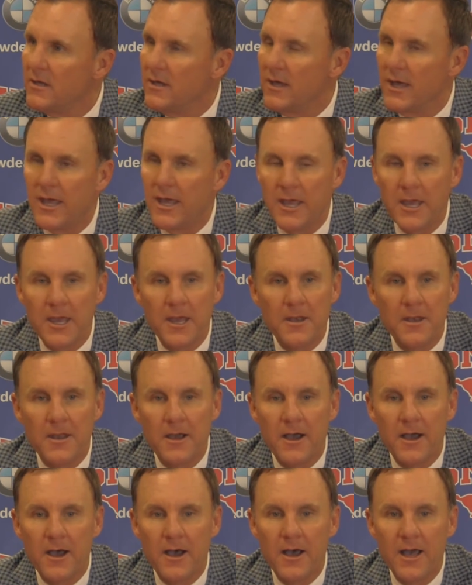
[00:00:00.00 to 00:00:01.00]
And
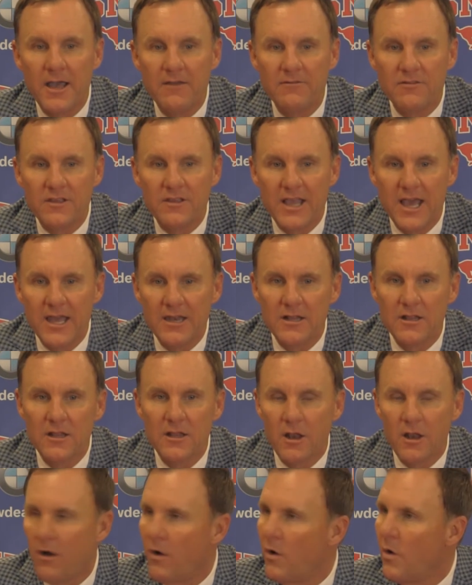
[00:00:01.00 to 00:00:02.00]
uh, has it gotten a
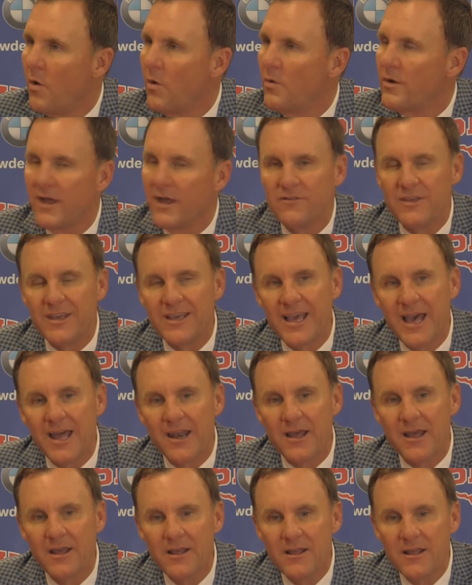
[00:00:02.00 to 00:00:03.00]
little old? Have you
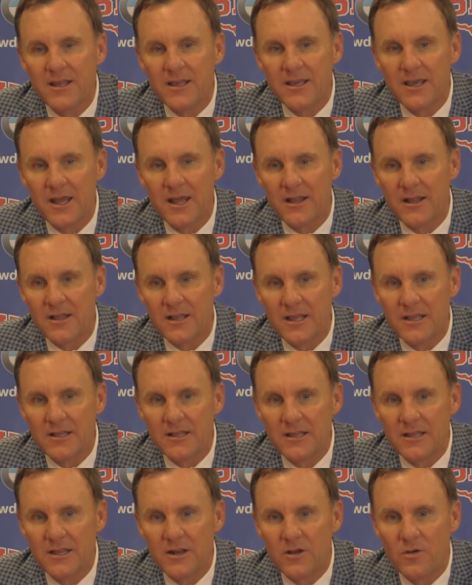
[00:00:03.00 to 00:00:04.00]
kind of kind of,
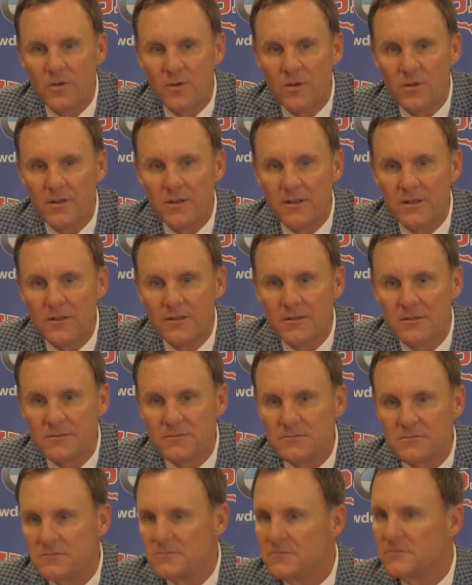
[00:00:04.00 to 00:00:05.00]
you know,
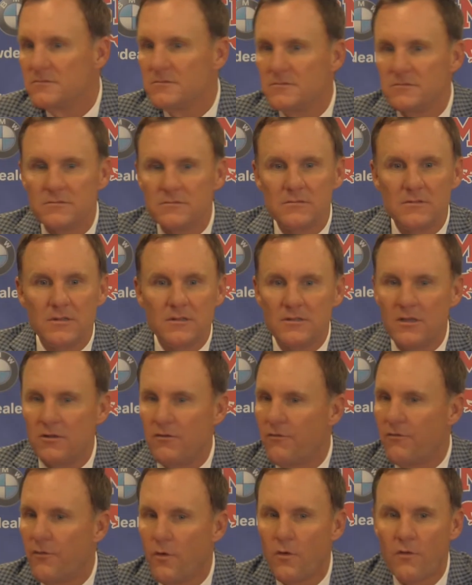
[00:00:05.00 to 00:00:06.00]
you
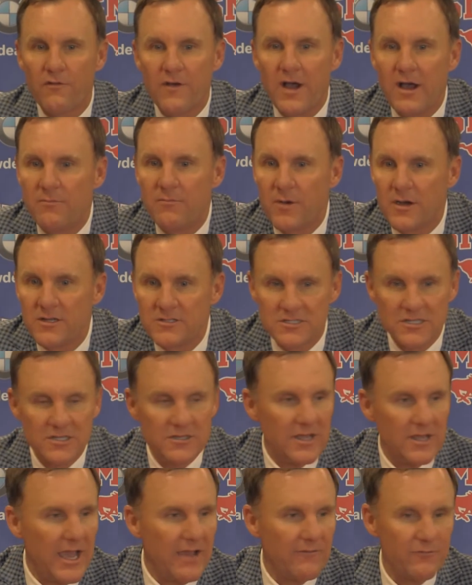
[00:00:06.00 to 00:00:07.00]
know, four or five months
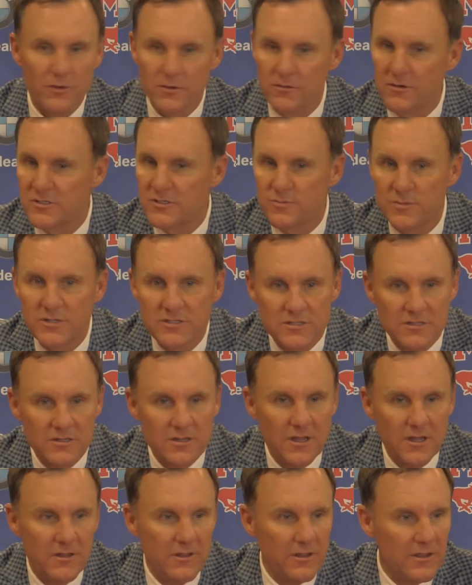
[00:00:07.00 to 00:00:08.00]
into after Christmas, uh,
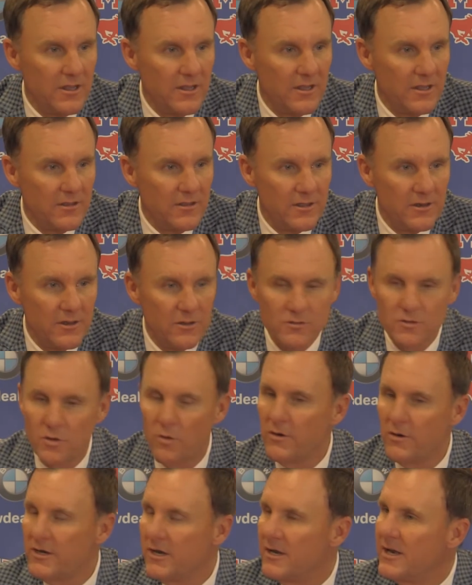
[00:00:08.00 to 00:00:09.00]
uh, the new
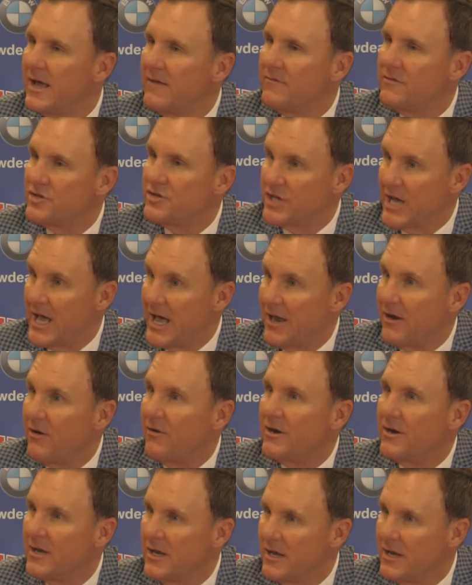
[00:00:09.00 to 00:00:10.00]
toy doesn't have the shine
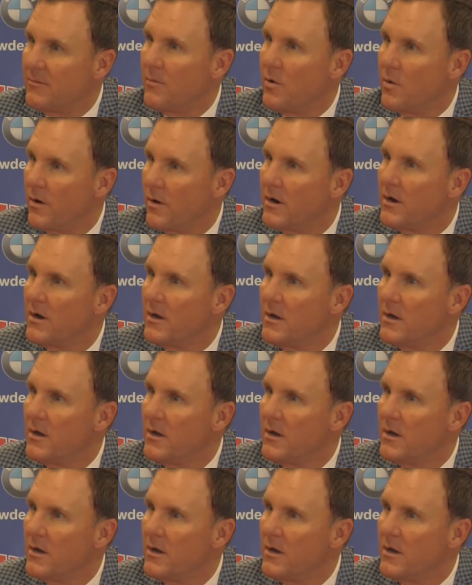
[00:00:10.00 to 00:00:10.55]
on it anymore.